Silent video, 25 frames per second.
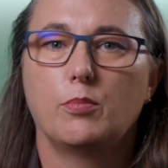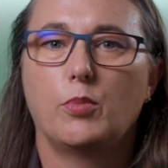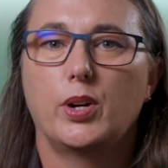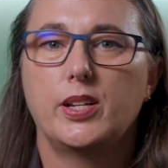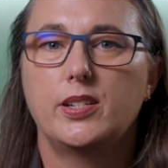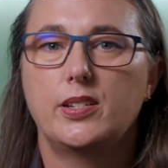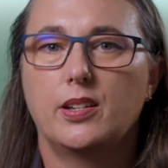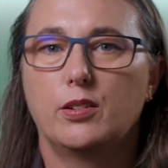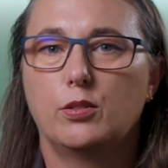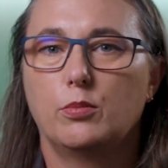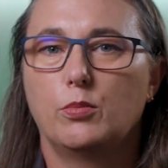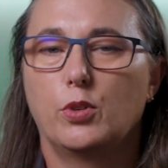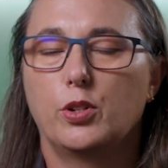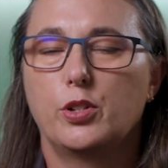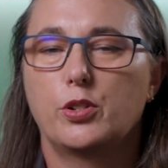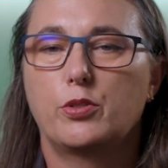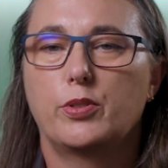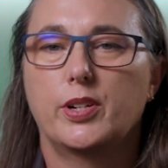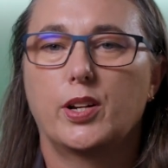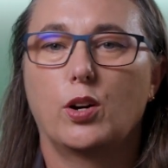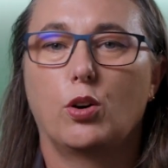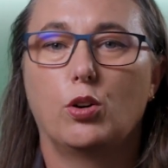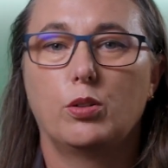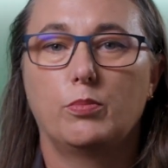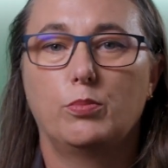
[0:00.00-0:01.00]
my dental
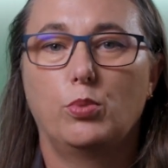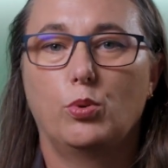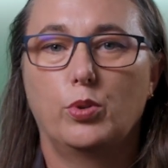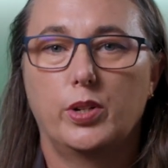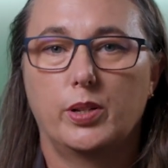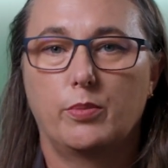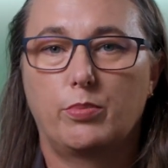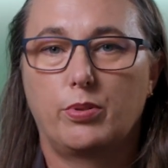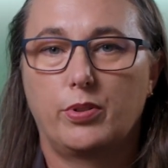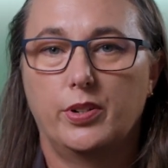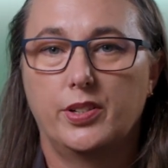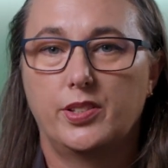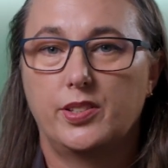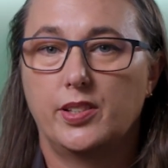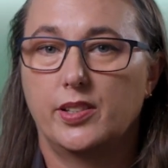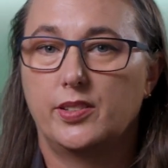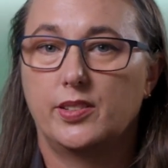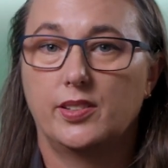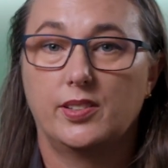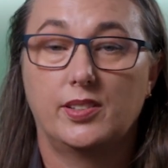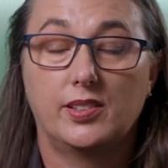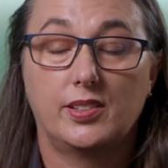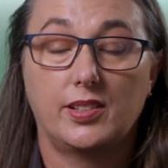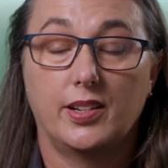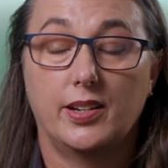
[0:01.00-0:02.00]
monitoring onboarding process
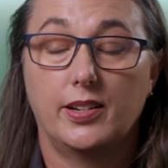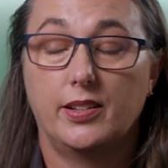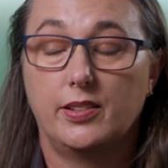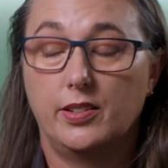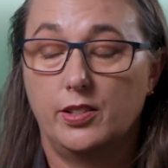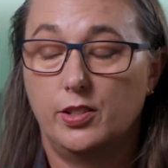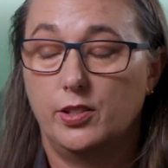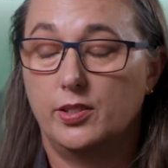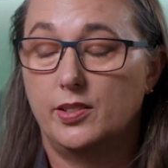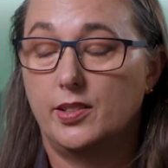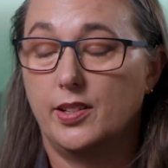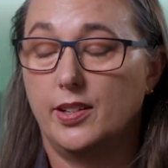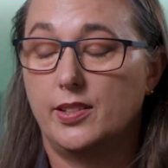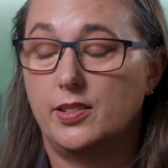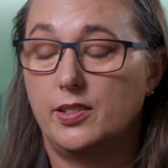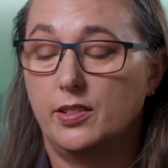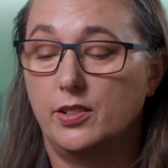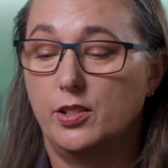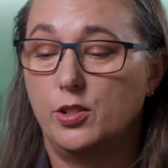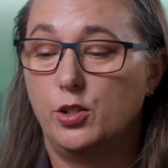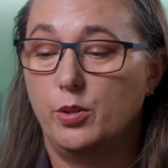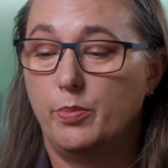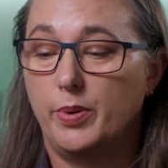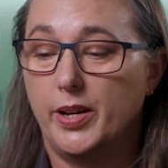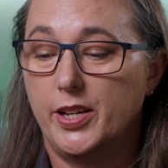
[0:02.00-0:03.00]
starts at the
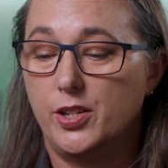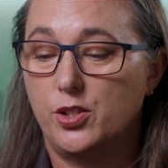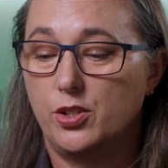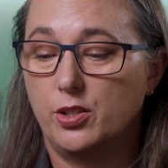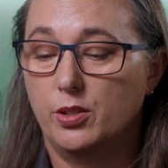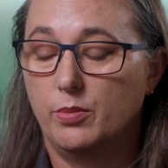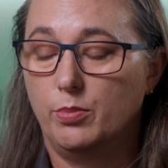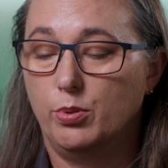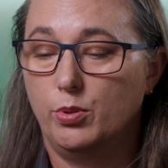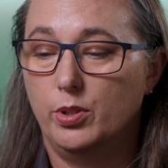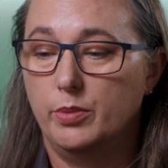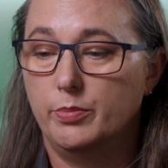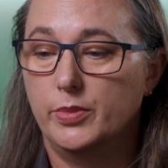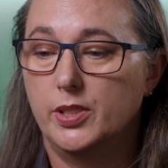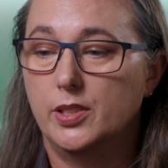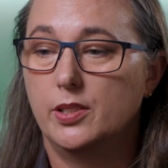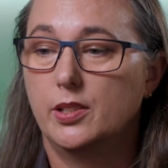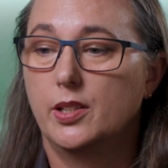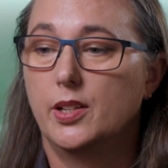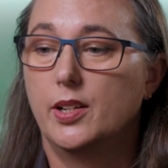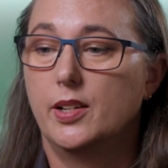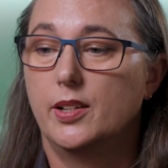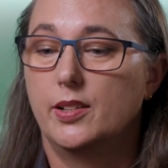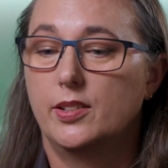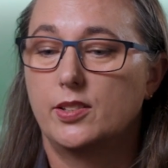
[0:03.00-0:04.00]
new patient appointment.
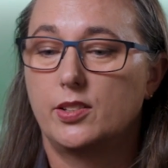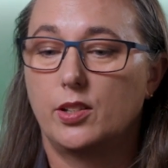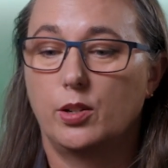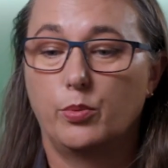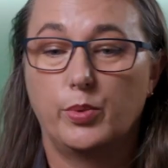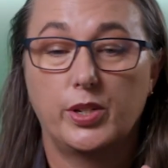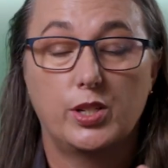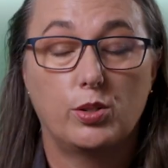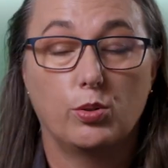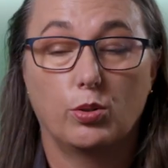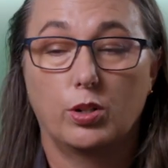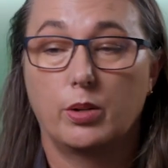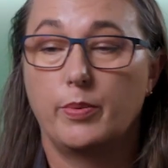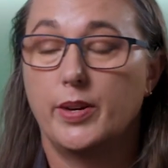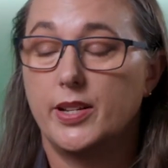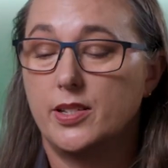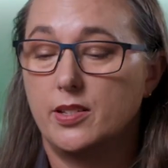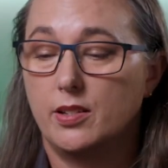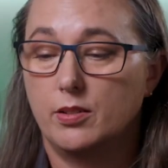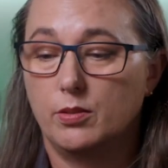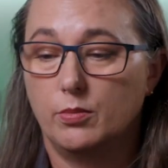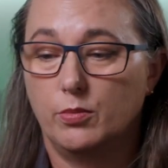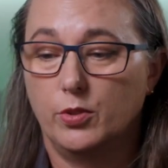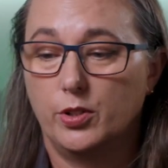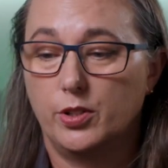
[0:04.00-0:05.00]
So we talk about
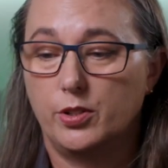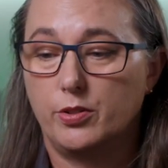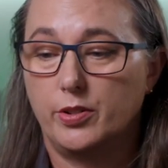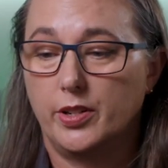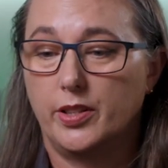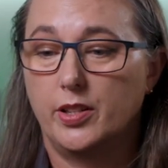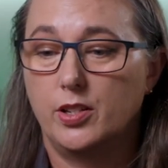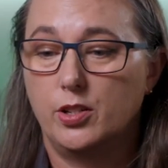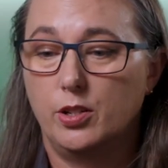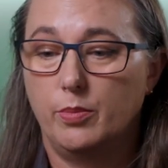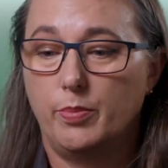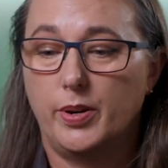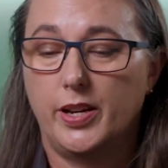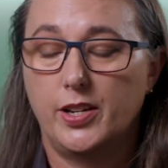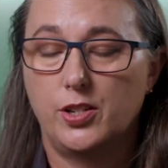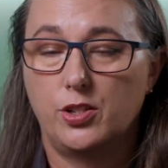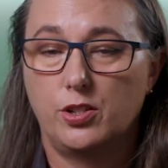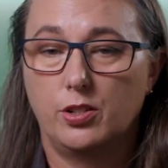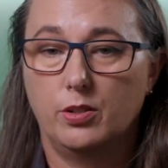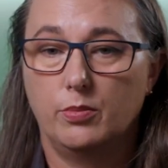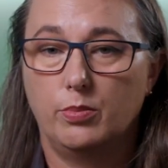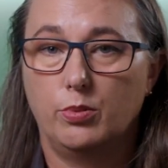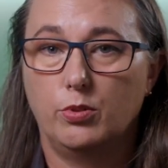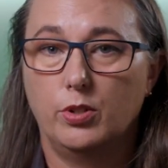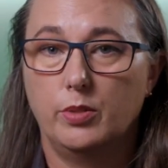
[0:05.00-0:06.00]
dental monitoring at the new
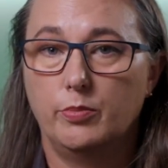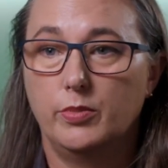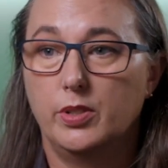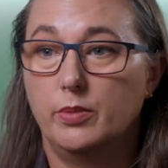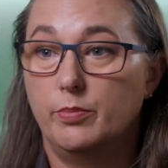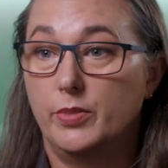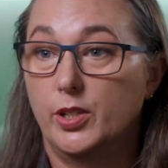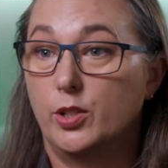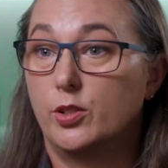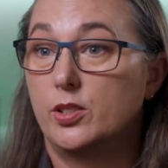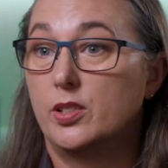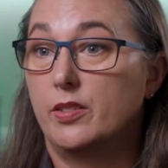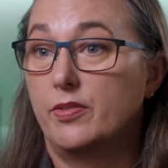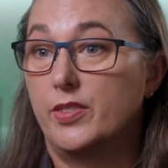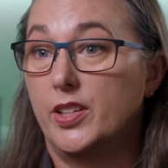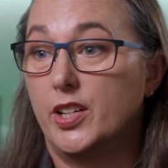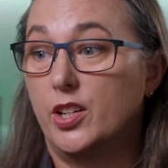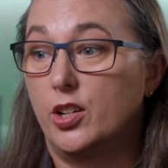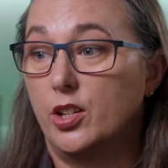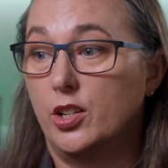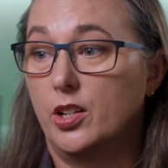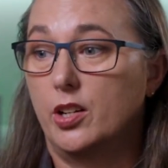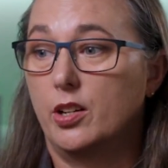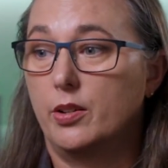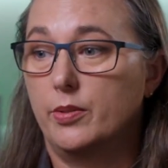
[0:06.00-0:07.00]
patient appointment because if they're
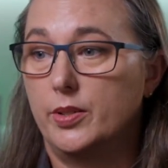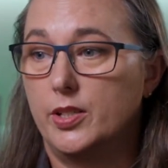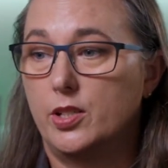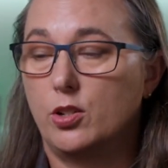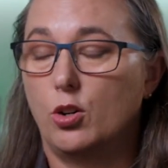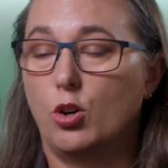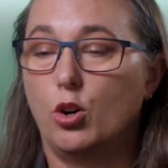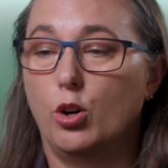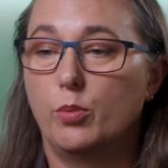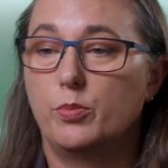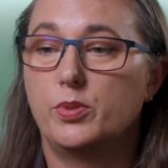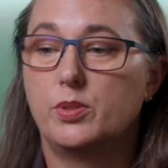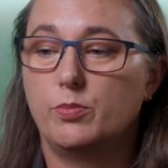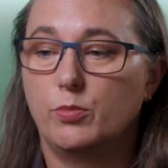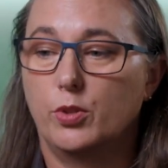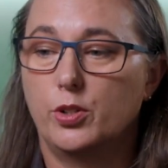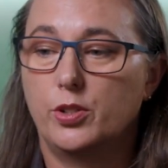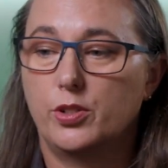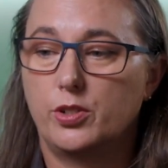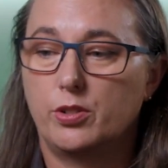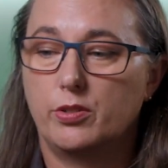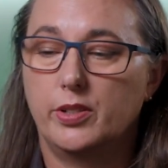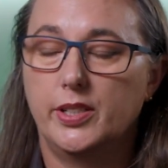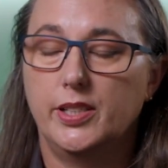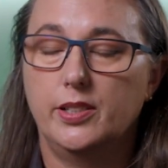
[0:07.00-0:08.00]
going to go into OBS
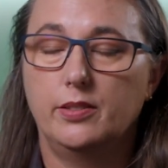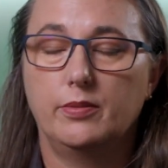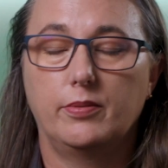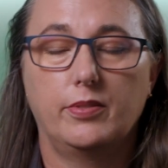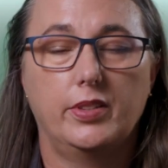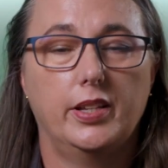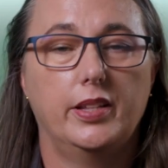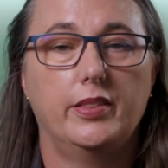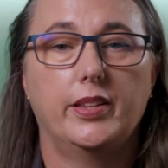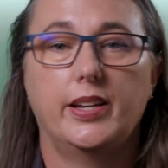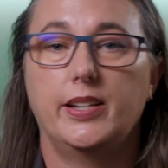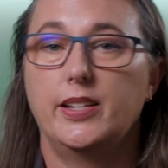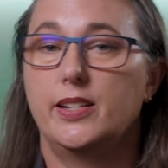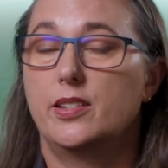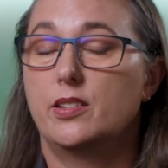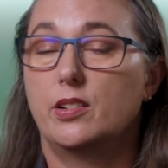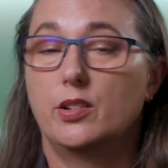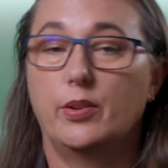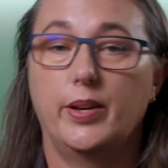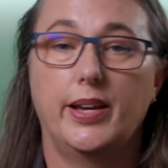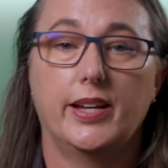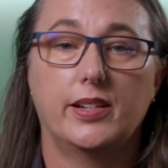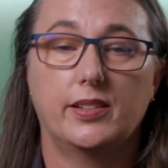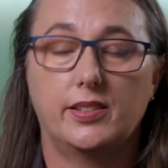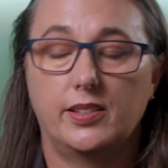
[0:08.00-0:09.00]
monitoring, then they need to know
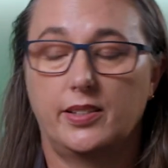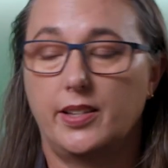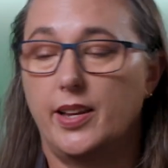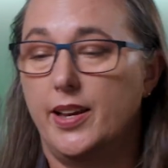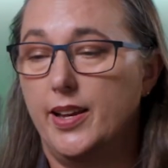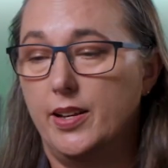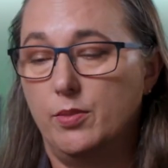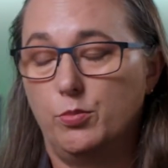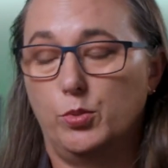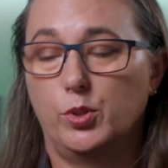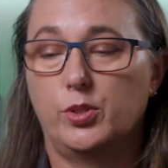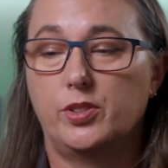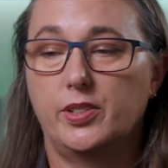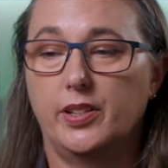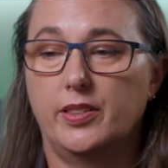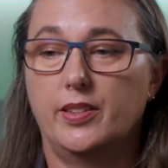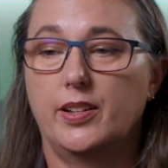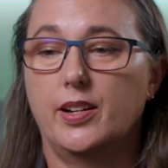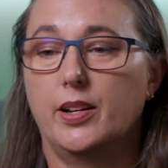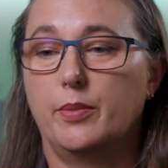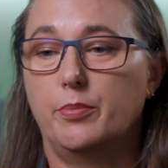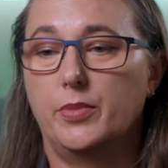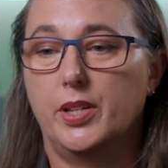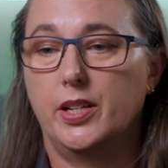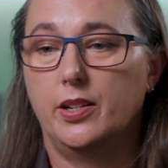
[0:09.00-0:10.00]
how to scan. We'll set that
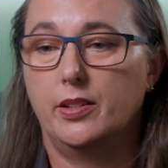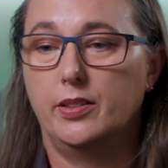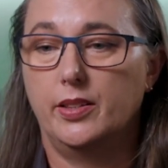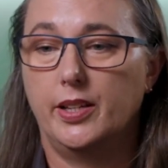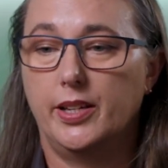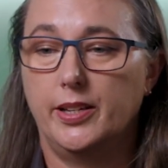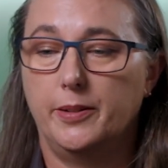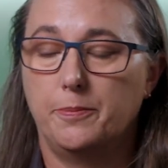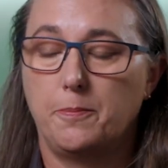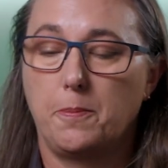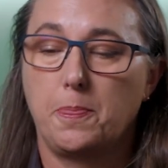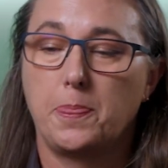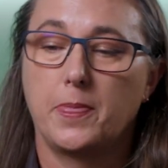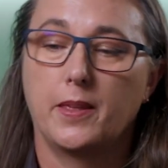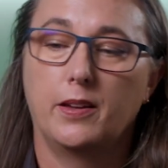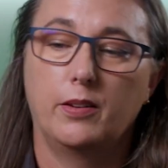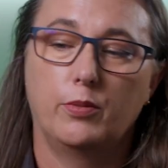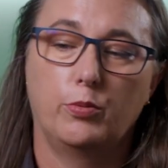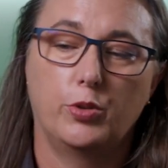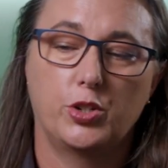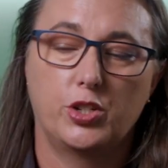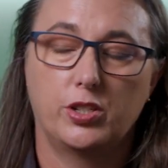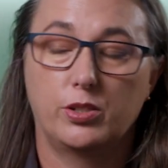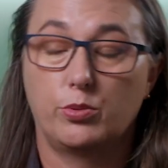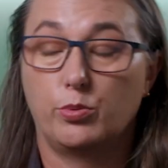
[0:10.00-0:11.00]
up then and there,
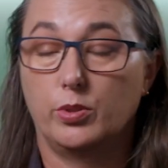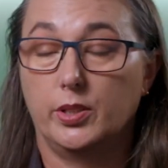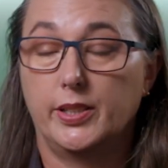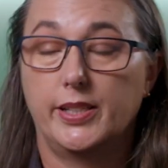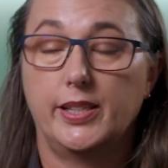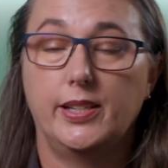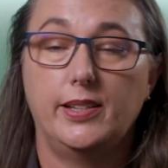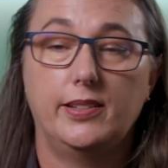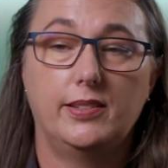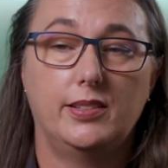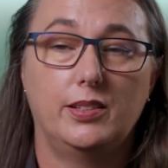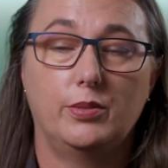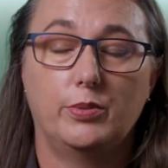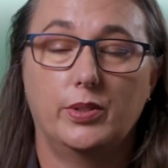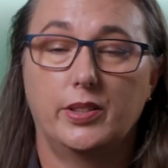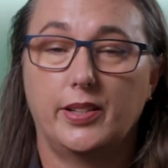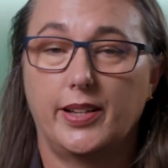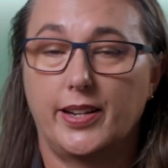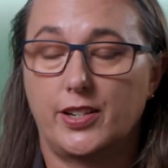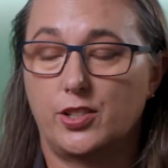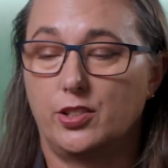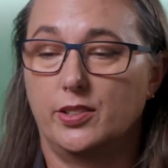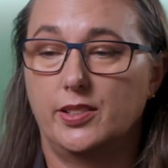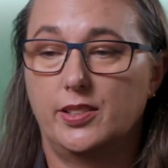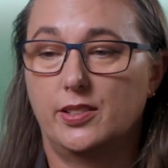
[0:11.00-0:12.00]
which is really easy when they
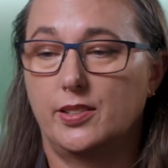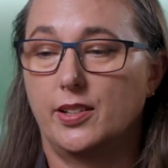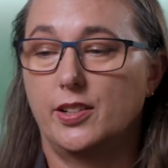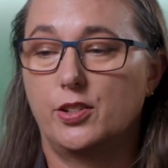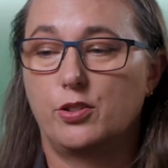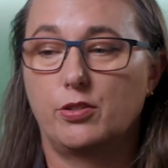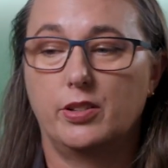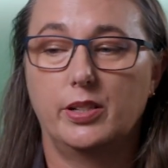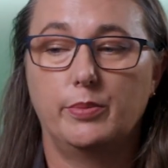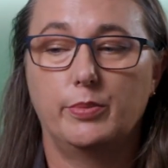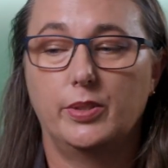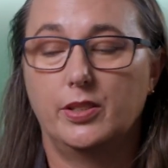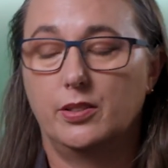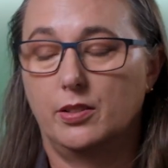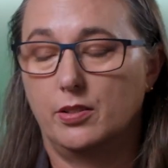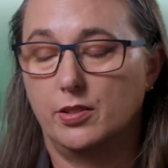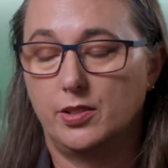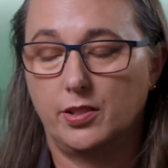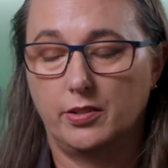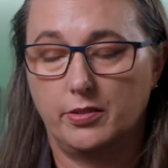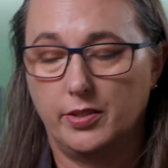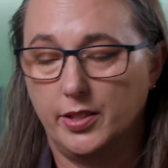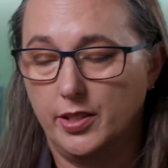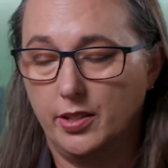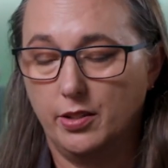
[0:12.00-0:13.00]
actually start treatment because
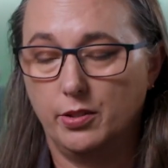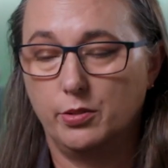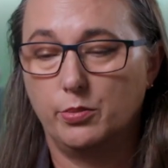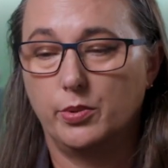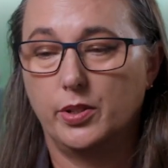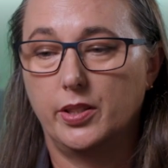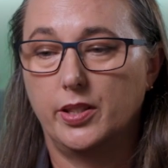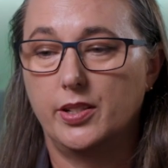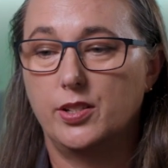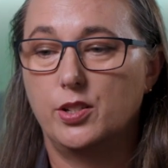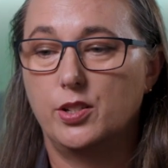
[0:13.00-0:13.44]
I already know what they're